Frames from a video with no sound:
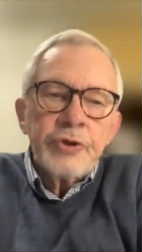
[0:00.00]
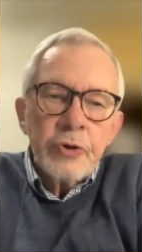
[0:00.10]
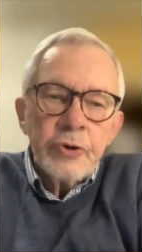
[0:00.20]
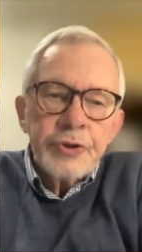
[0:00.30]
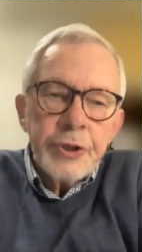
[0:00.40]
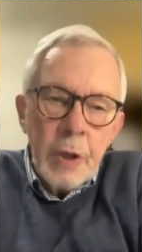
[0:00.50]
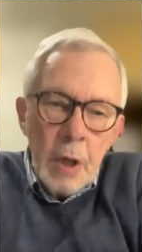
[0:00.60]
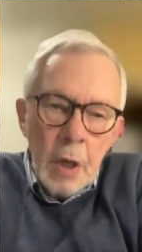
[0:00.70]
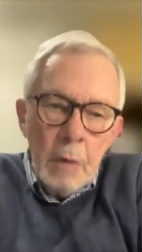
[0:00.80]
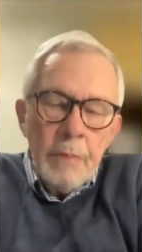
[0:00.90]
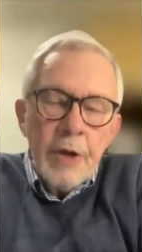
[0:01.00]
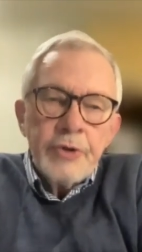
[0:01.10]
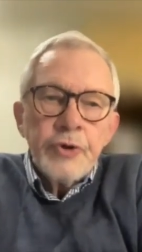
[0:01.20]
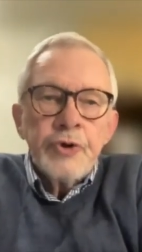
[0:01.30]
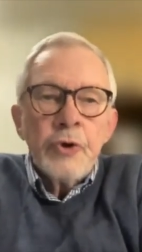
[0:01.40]
church,
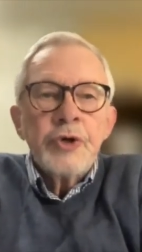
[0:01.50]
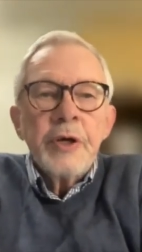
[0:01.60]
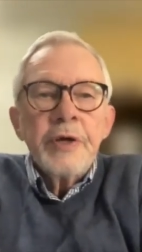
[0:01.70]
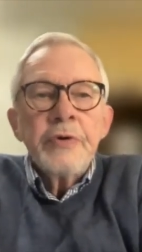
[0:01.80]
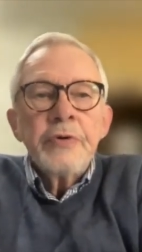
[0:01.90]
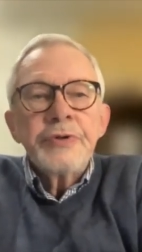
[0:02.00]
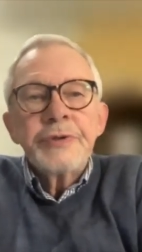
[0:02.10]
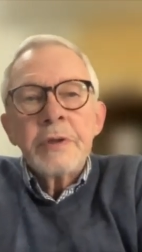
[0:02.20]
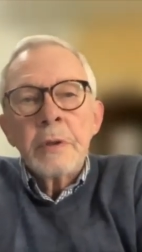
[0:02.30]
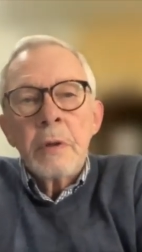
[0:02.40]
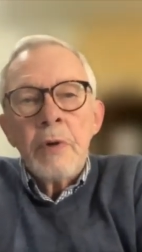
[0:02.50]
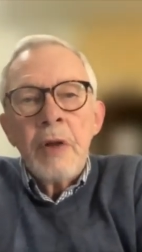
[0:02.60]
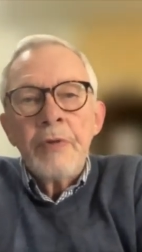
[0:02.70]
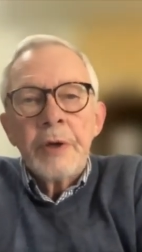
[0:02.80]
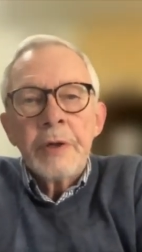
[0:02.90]
major church leaders uh,
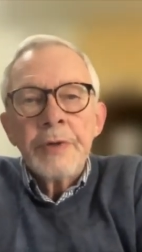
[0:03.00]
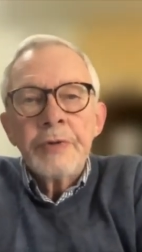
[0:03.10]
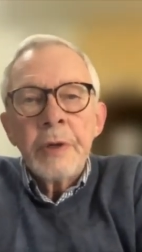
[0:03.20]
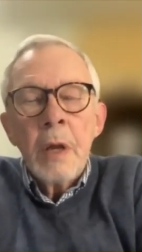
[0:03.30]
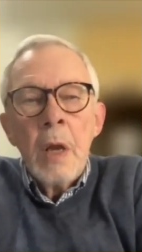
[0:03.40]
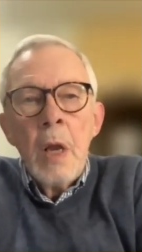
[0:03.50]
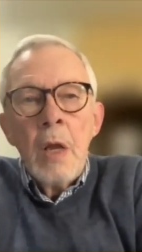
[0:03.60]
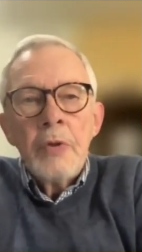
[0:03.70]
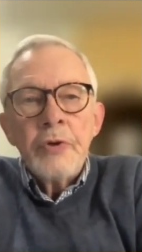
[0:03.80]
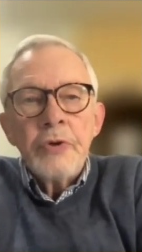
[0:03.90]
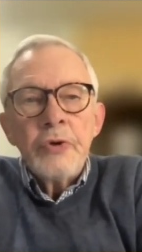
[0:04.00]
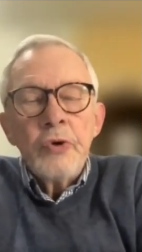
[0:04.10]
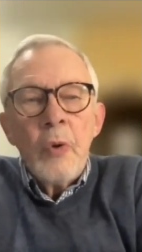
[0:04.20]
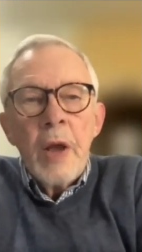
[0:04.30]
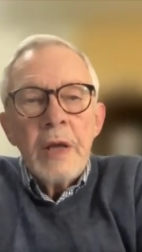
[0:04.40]
around the country. The
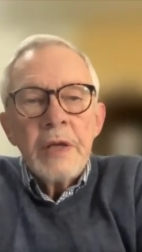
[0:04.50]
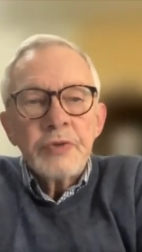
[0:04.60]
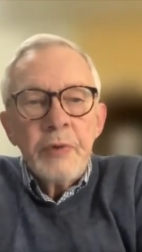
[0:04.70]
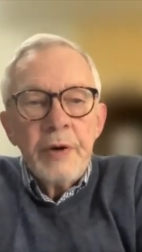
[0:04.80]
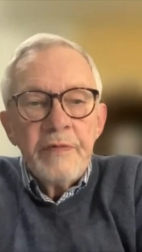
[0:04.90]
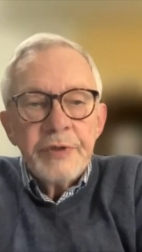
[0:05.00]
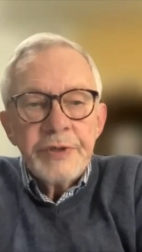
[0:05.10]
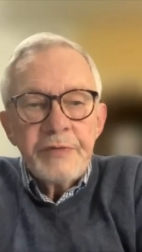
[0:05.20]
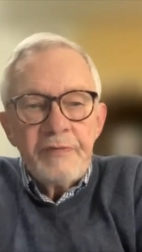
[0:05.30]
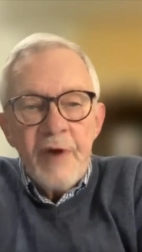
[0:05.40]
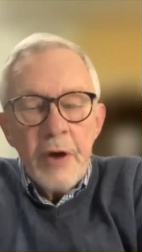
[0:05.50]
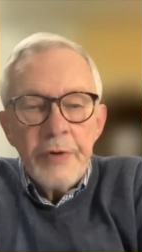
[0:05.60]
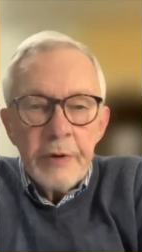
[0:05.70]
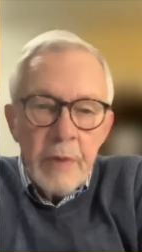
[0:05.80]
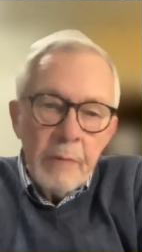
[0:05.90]
UUA is one of the
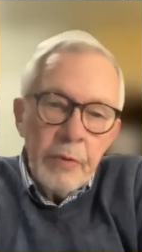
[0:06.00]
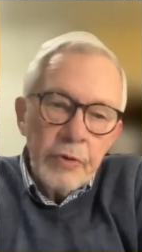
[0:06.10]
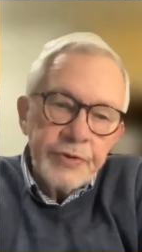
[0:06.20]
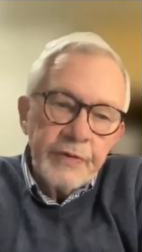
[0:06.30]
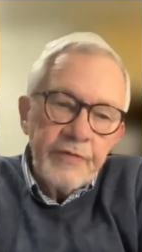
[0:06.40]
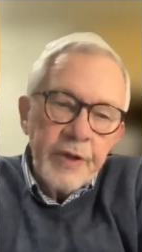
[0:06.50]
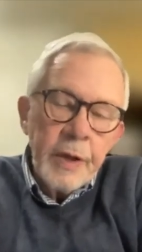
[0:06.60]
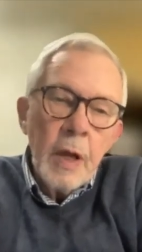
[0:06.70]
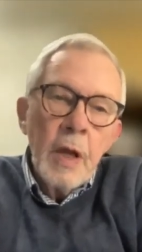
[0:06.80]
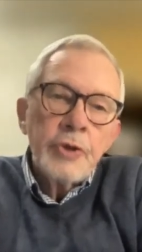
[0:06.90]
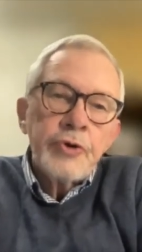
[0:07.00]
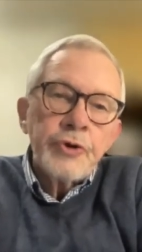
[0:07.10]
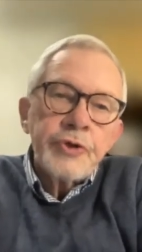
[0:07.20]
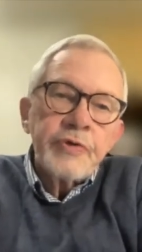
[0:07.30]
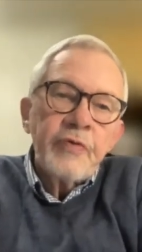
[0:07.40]
founding members of the
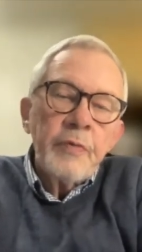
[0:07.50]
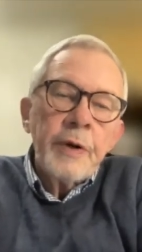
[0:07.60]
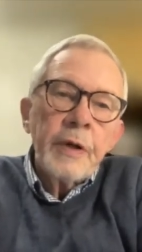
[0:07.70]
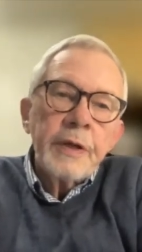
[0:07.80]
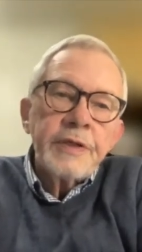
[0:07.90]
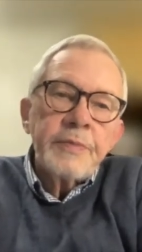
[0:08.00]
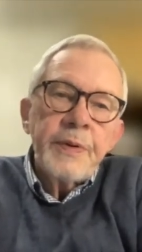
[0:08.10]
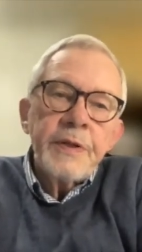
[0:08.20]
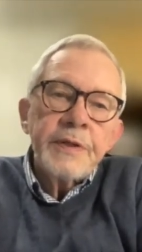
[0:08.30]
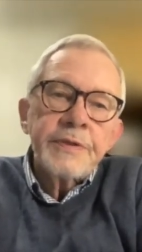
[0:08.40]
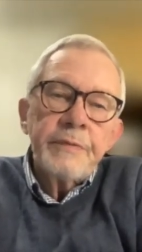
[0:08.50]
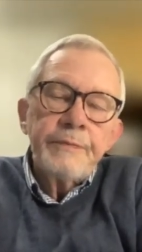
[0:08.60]
Churches for Middle East Peace.